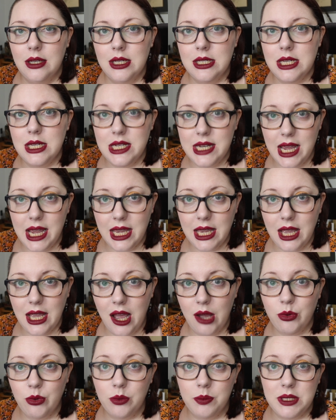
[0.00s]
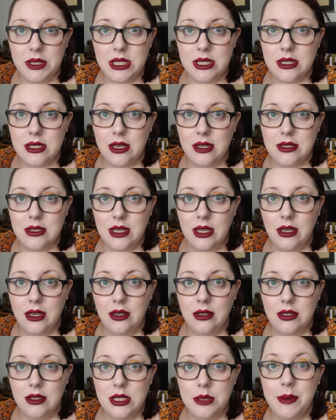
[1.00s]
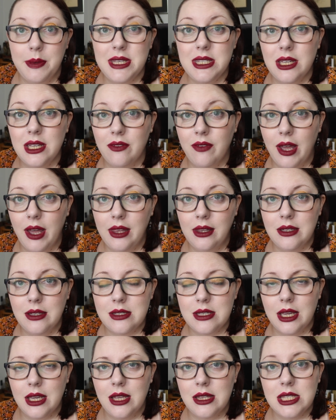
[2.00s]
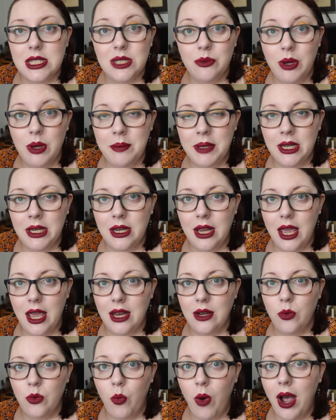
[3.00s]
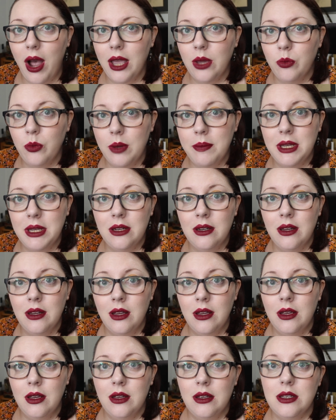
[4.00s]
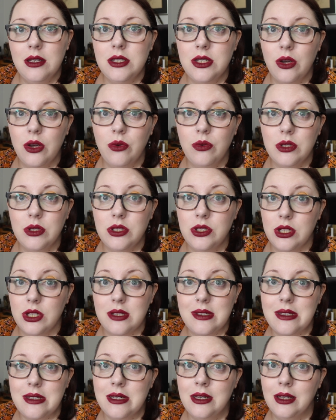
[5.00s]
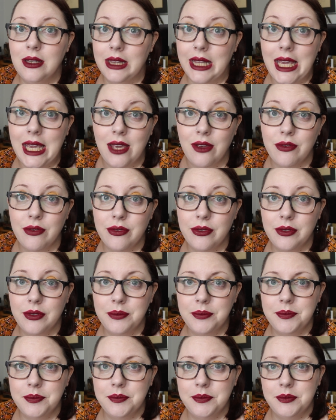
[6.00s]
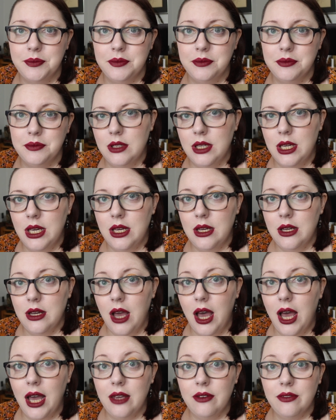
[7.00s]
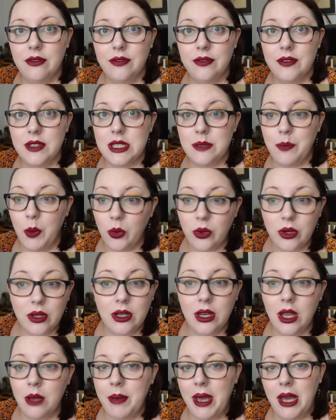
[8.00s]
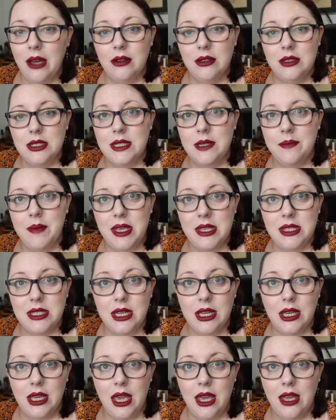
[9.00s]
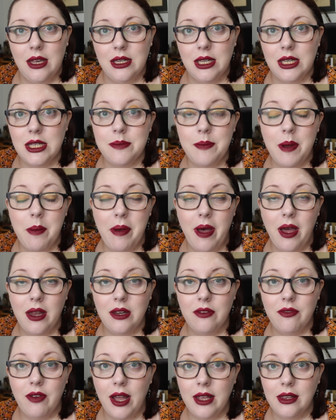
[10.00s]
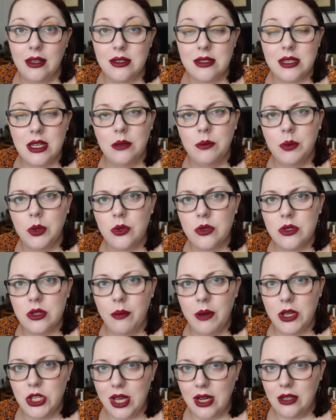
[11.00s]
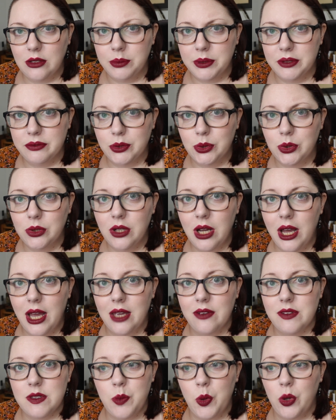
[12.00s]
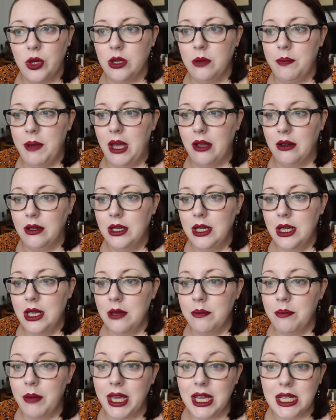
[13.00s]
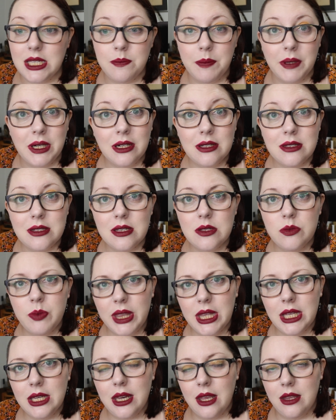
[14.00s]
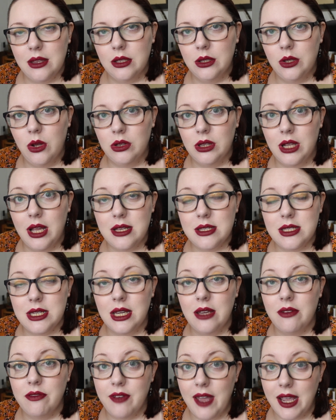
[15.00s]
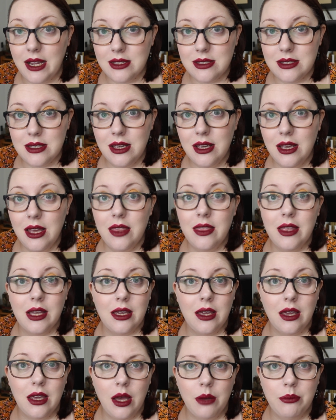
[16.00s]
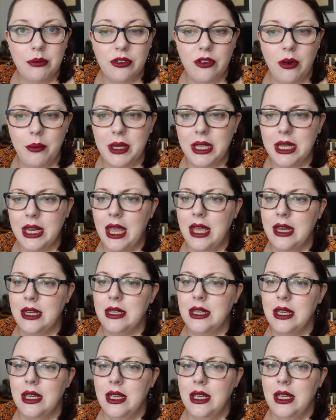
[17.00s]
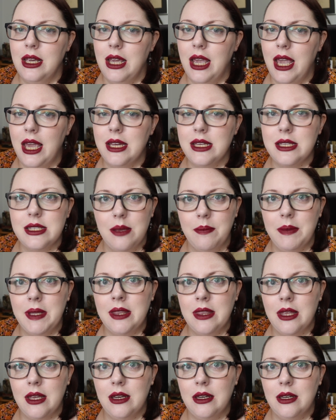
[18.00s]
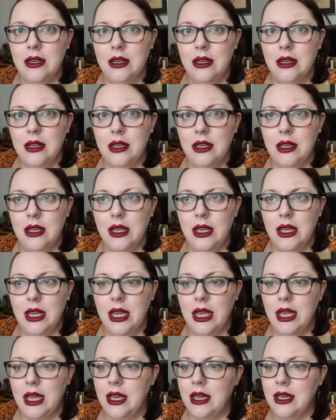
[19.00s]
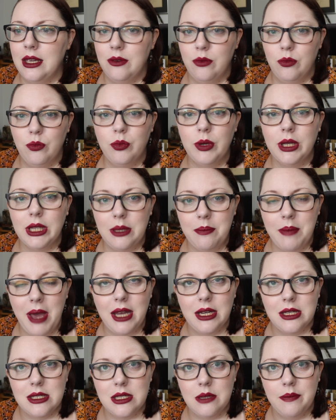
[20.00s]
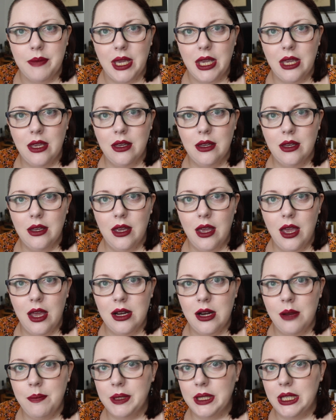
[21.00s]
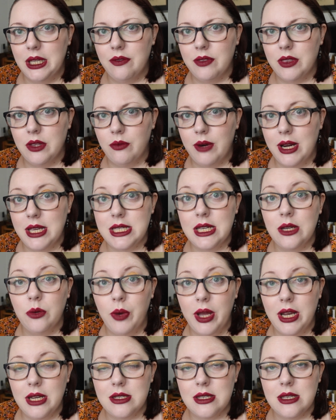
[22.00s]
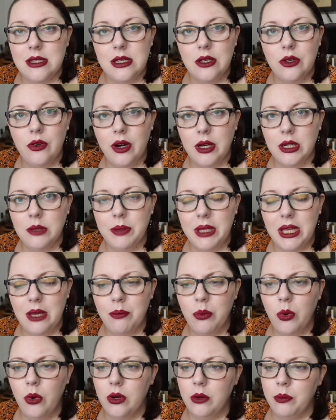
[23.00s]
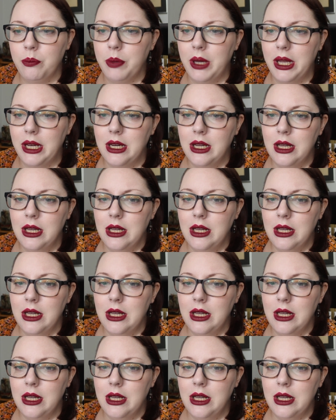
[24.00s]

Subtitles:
Today I will be discussing domestic violence against women and why women don't just leave. I've spoken about domestic and intimate partner violence and abuse on my channel before. I have spoken about my experiences with it and the long-lasting effects that can come from it, and it is something that really matters to me, and I believe that raising awareness is incredibly important, but